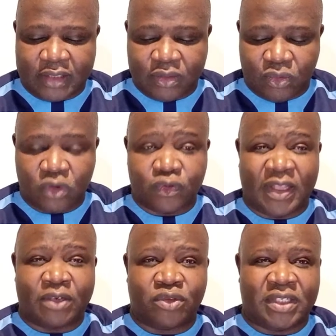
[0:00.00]
Because
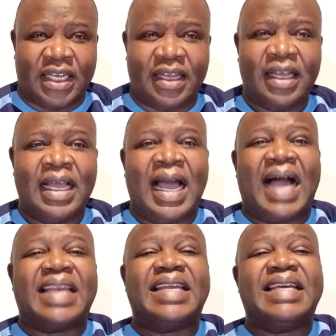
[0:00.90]
for us to say,
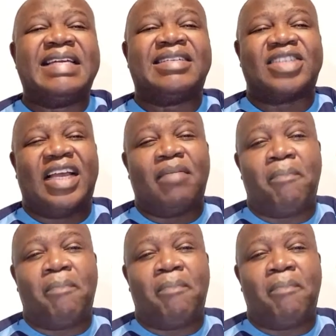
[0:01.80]
and it shall